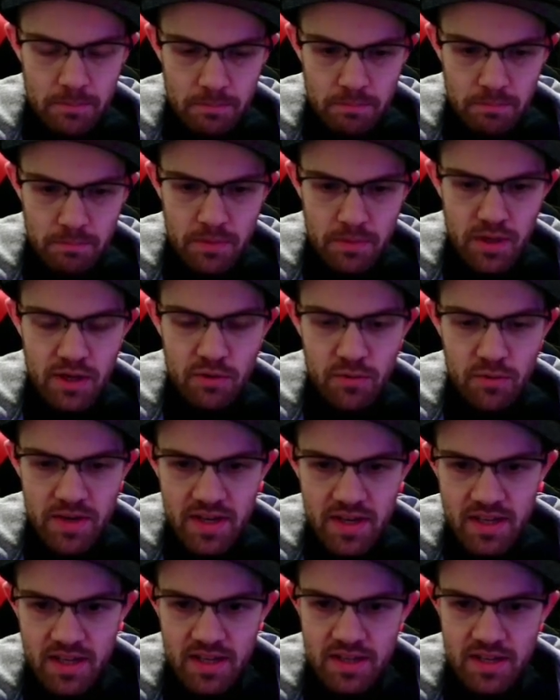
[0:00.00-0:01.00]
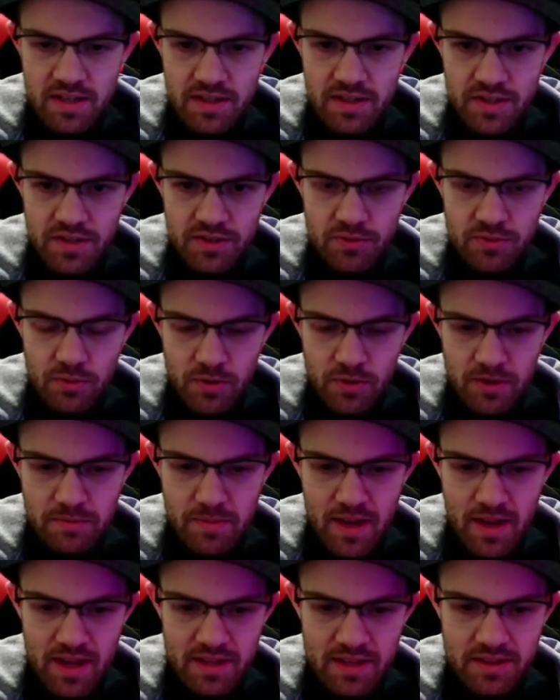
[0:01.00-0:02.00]
But we can
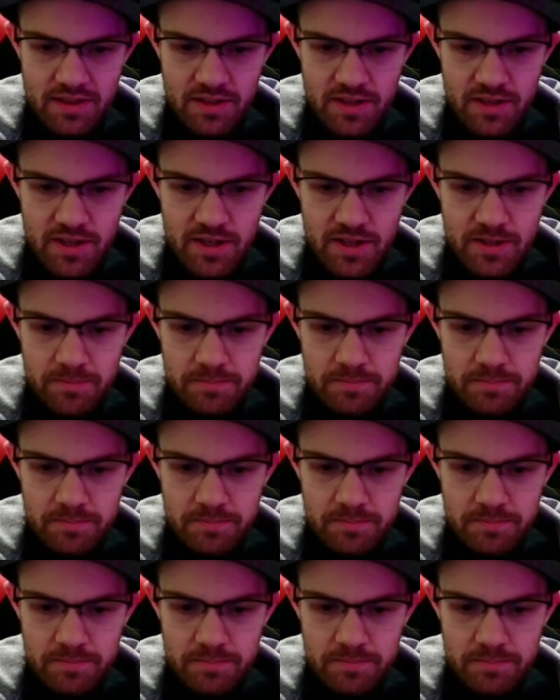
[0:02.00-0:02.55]
Swordmaster.